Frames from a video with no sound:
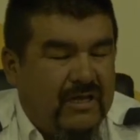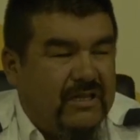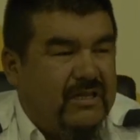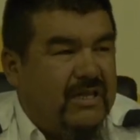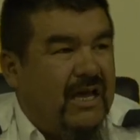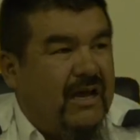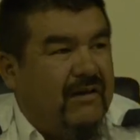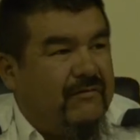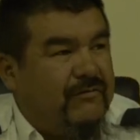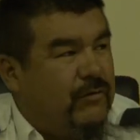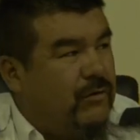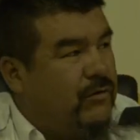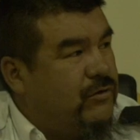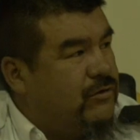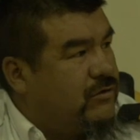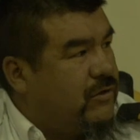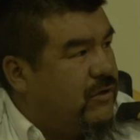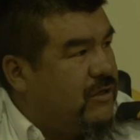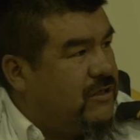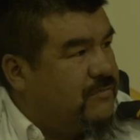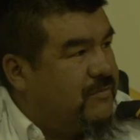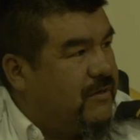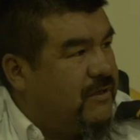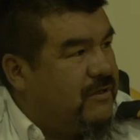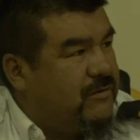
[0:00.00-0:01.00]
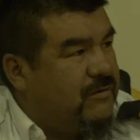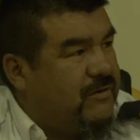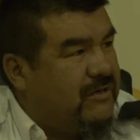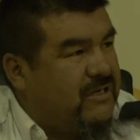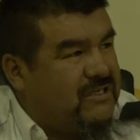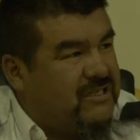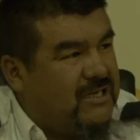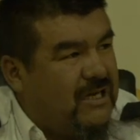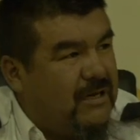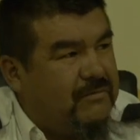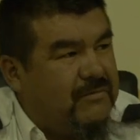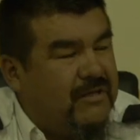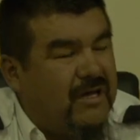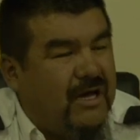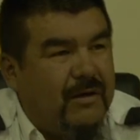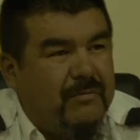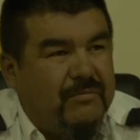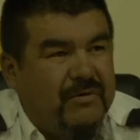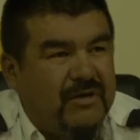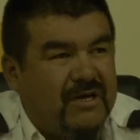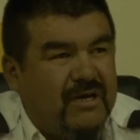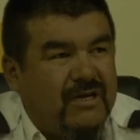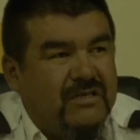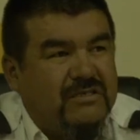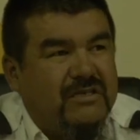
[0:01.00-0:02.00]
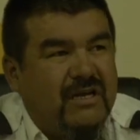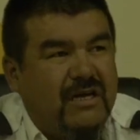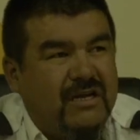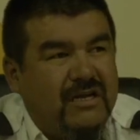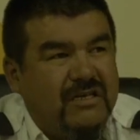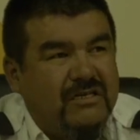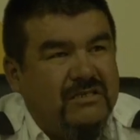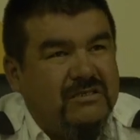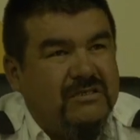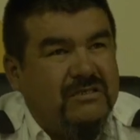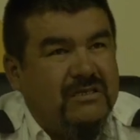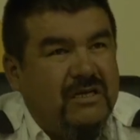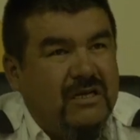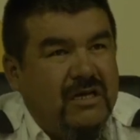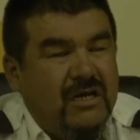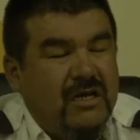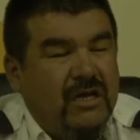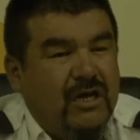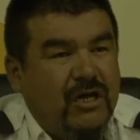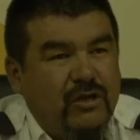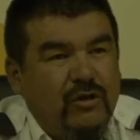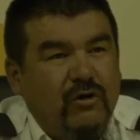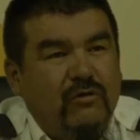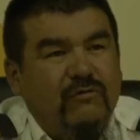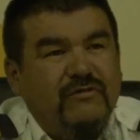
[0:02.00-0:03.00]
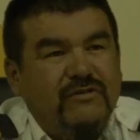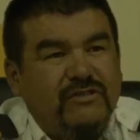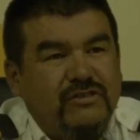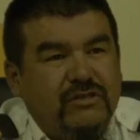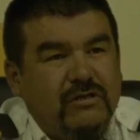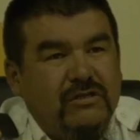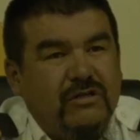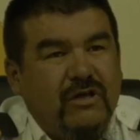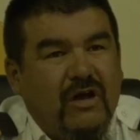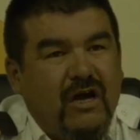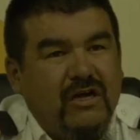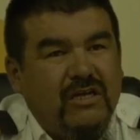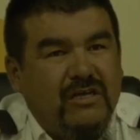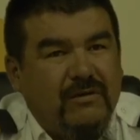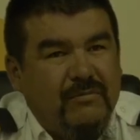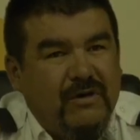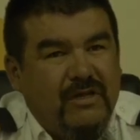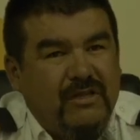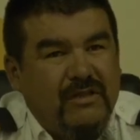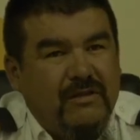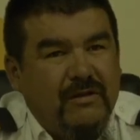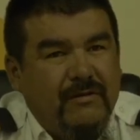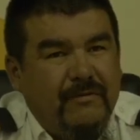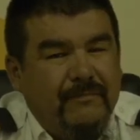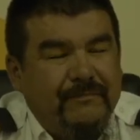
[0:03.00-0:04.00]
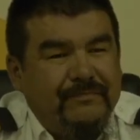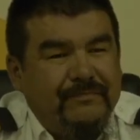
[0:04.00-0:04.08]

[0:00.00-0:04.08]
they have no choice but to accept that because that is an official document.